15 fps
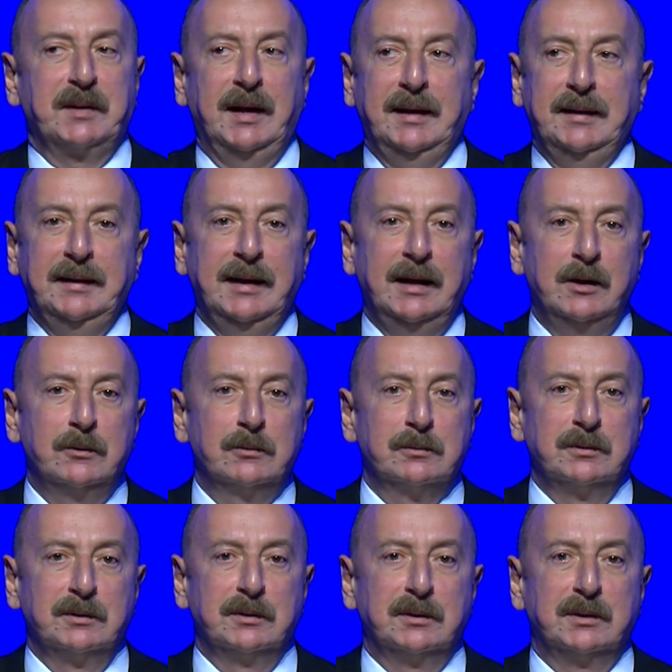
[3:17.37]
and
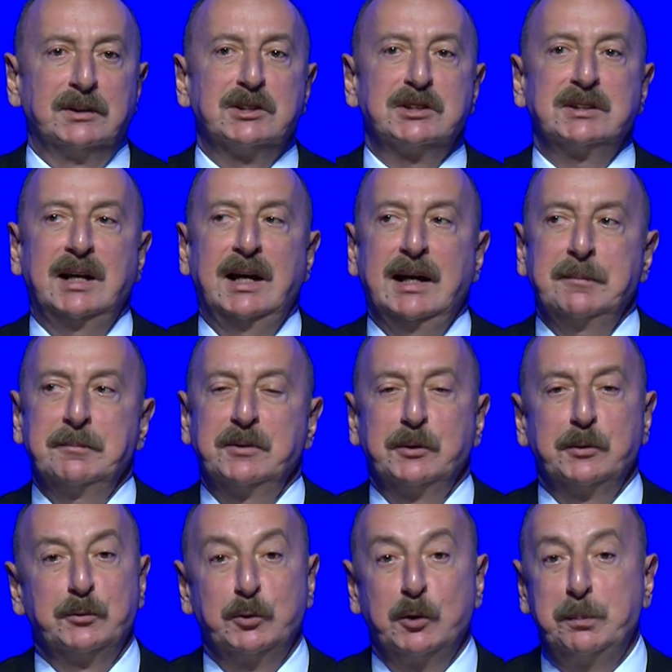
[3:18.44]
now it's time
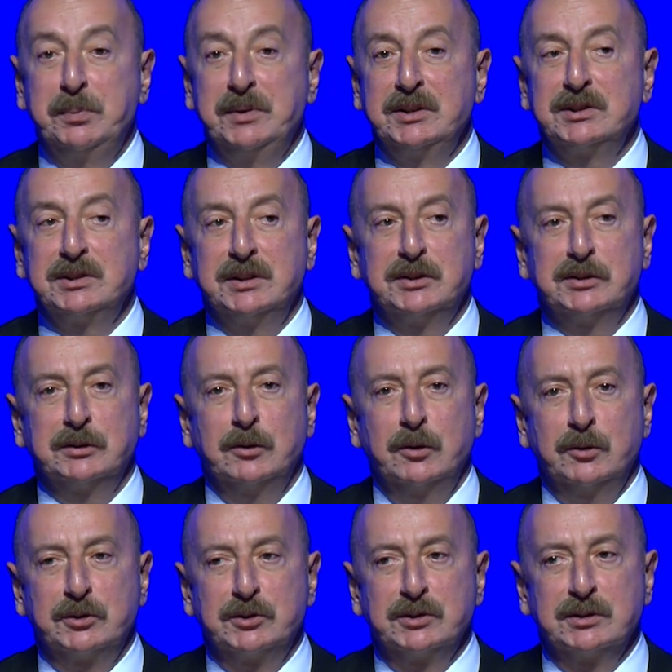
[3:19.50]
for peace in the
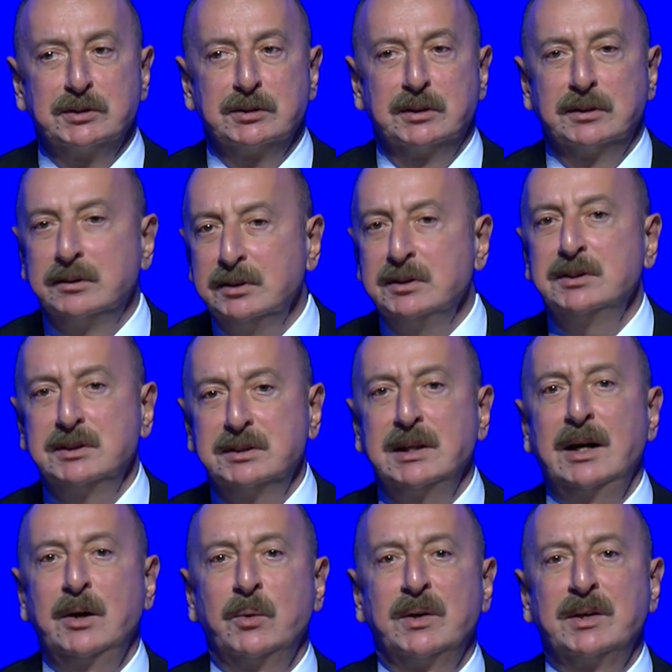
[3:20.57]
Caucasus. This is
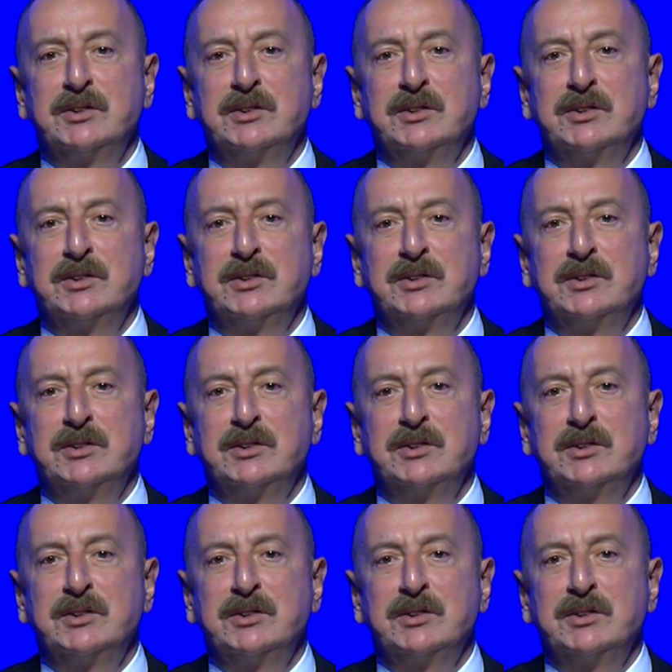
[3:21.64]
our